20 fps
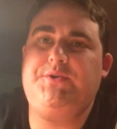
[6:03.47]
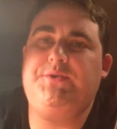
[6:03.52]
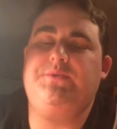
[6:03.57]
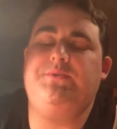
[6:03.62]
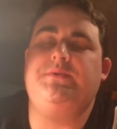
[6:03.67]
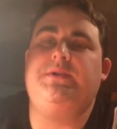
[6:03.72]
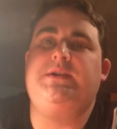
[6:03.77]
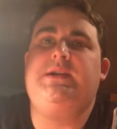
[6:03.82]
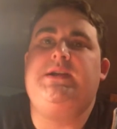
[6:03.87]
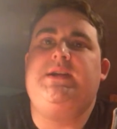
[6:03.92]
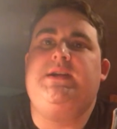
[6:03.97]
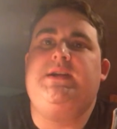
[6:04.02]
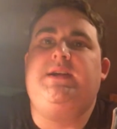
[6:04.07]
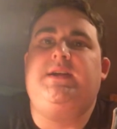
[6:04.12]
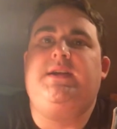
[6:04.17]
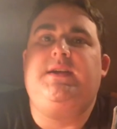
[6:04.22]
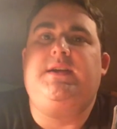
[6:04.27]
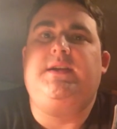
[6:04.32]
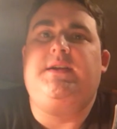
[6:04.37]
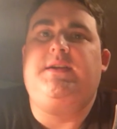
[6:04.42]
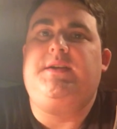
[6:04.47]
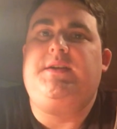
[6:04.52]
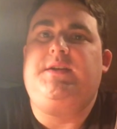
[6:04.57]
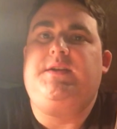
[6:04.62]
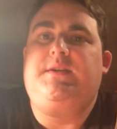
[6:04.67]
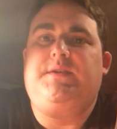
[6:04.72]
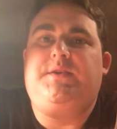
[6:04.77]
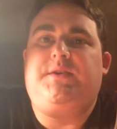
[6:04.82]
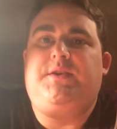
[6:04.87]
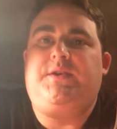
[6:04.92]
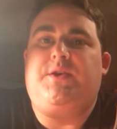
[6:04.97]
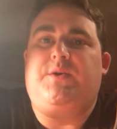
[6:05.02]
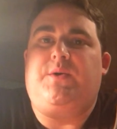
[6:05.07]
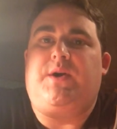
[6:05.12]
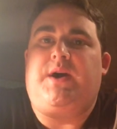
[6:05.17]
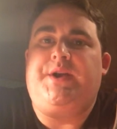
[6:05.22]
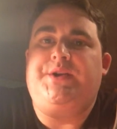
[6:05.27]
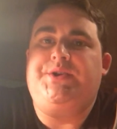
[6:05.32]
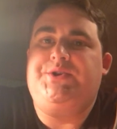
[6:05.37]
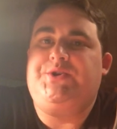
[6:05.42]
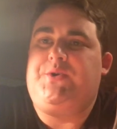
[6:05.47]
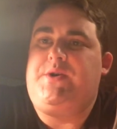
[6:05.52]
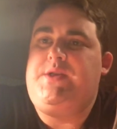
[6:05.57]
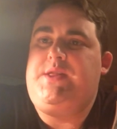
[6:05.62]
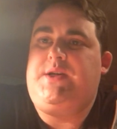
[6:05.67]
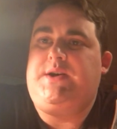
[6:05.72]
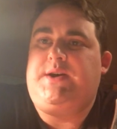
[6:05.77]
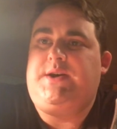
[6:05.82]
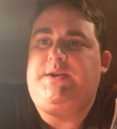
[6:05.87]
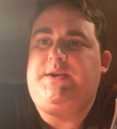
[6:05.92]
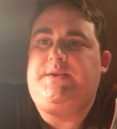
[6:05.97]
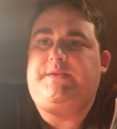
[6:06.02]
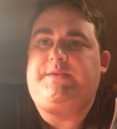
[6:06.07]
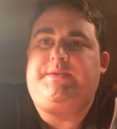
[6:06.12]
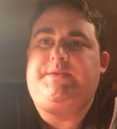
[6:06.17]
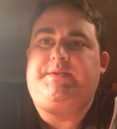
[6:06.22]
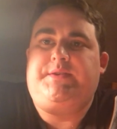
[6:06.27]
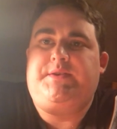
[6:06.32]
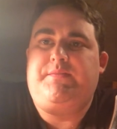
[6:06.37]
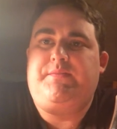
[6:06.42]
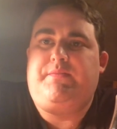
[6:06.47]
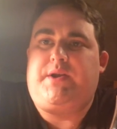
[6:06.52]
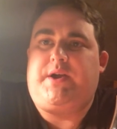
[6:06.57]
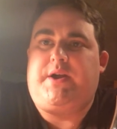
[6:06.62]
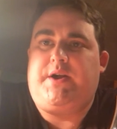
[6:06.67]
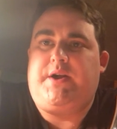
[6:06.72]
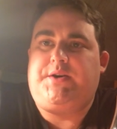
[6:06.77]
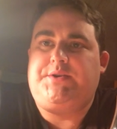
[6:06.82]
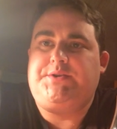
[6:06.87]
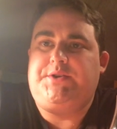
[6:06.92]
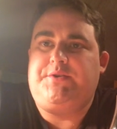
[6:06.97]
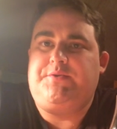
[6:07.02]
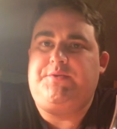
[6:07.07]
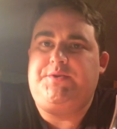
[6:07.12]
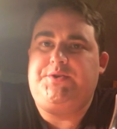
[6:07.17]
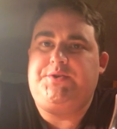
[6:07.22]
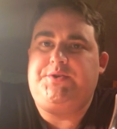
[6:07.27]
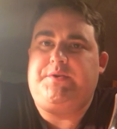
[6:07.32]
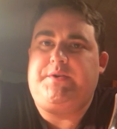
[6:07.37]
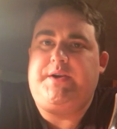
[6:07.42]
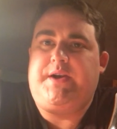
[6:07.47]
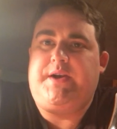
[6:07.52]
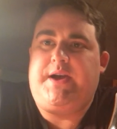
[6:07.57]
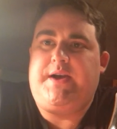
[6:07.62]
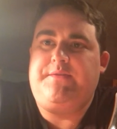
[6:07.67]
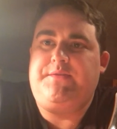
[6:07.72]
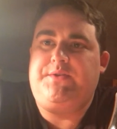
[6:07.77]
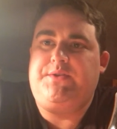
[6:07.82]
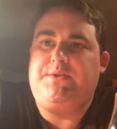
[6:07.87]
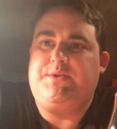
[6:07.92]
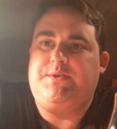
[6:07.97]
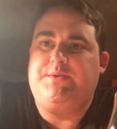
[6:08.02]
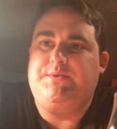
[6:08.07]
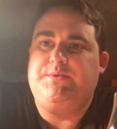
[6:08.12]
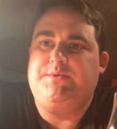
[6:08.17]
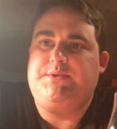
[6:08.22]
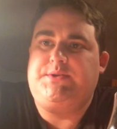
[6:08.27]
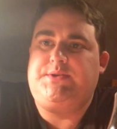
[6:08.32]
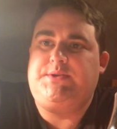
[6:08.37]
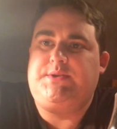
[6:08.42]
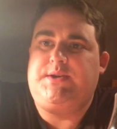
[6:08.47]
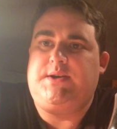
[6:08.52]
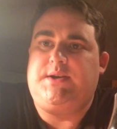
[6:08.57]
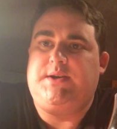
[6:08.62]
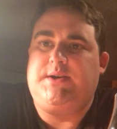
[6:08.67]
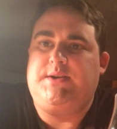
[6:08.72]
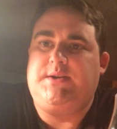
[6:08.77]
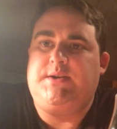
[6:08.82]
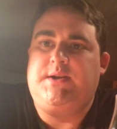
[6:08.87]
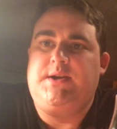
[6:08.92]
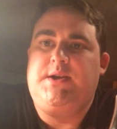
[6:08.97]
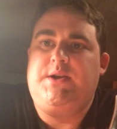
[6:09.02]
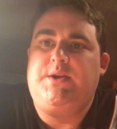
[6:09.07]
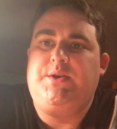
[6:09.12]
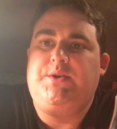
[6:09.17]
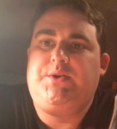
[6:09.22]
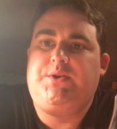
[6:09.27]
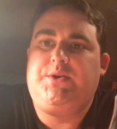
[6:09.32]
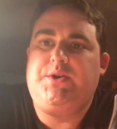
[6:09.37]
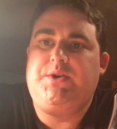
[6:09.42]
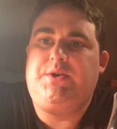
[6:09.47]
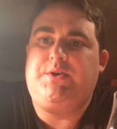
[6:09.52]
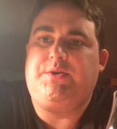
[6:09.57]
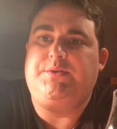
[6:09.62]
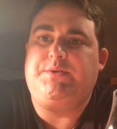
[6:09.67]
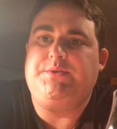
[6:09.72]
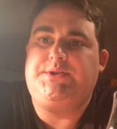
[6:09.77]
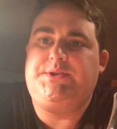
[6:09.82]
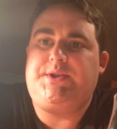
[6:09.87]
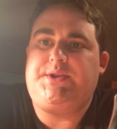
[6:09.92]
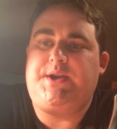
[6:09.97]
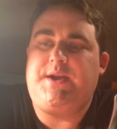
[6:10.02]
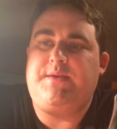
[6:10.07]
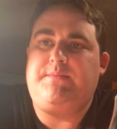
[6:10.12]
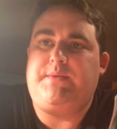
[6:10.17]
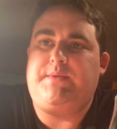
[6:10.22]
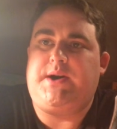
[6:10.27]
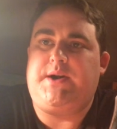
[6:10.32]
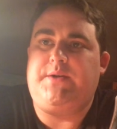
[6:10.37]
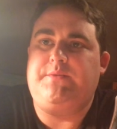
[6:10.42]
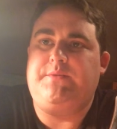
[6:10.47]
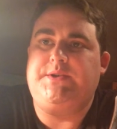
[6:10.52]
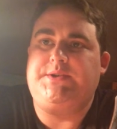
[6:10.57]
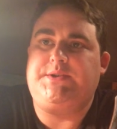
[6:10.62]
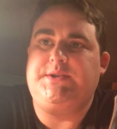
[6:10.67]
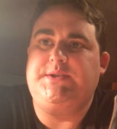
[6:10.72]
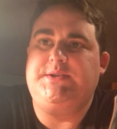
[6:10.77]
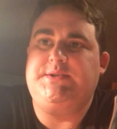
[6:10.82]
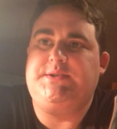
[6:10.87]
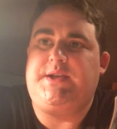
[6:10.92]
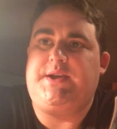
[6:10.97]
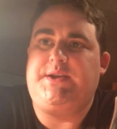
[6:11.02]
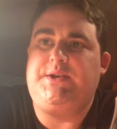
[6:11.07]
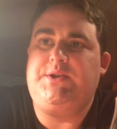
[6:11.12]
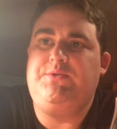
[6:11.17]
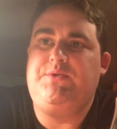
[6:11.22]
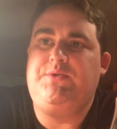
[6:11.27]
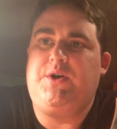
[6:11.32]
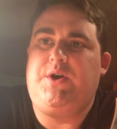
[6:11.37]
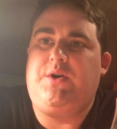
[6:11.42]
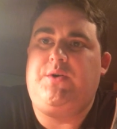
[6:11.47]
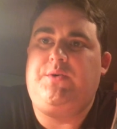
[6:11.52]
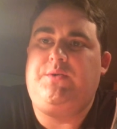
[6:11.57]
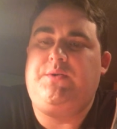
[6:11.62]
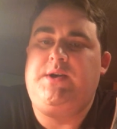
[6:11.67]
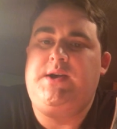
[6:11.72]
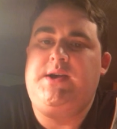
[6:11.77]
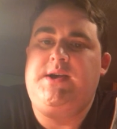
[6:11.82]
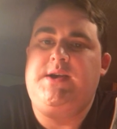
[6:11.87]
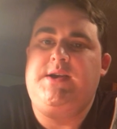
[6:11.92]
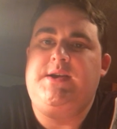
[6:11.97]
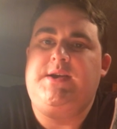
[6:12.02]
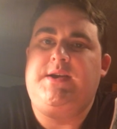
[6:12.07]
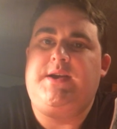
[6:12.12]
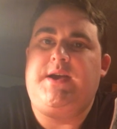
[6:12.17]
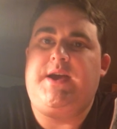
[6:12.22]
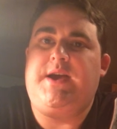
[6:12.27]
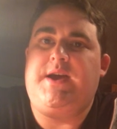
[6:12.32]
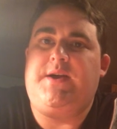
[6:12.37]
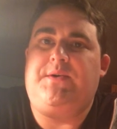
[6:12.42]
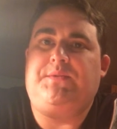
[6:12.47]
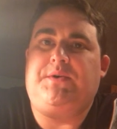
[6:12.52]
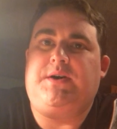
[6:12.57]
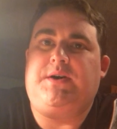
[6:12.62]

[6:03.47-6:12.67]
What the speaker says: who, I enjoy the hunt, but I also enjoy having those good old standby whiskeys that hey,